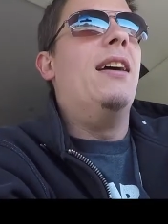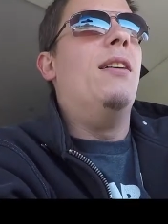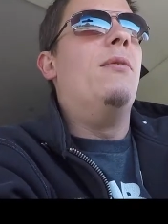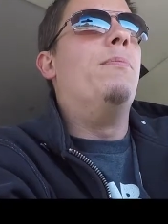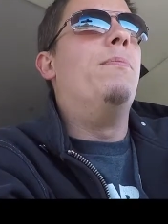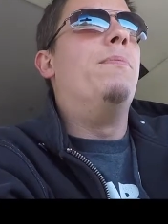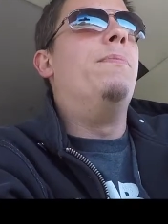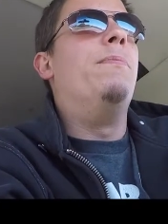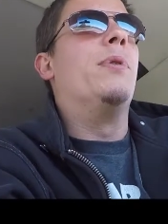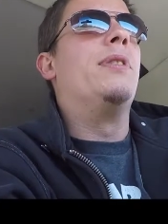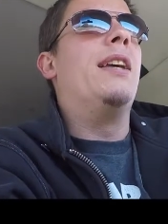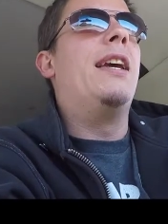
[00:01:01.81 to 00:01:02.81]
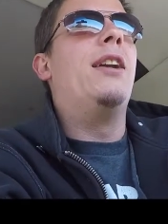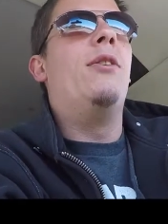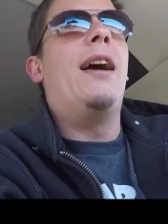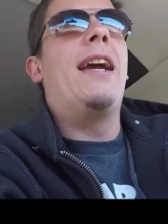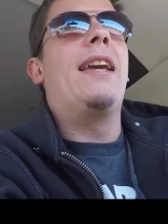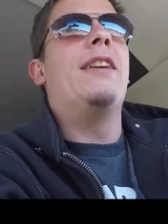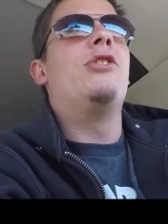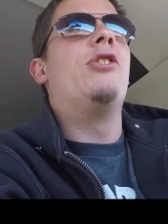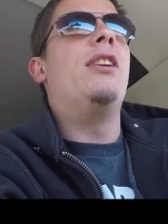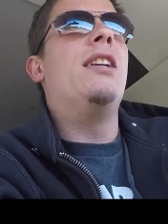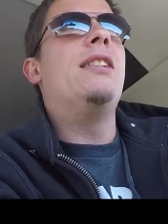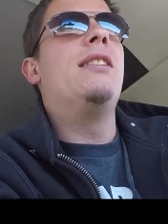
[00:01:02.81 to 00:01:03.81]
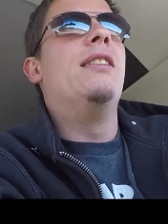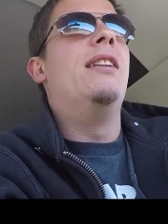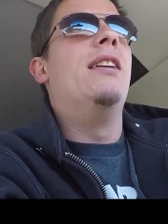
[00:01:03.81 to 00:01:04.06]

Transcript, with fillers: potato, potato, egg and cheese,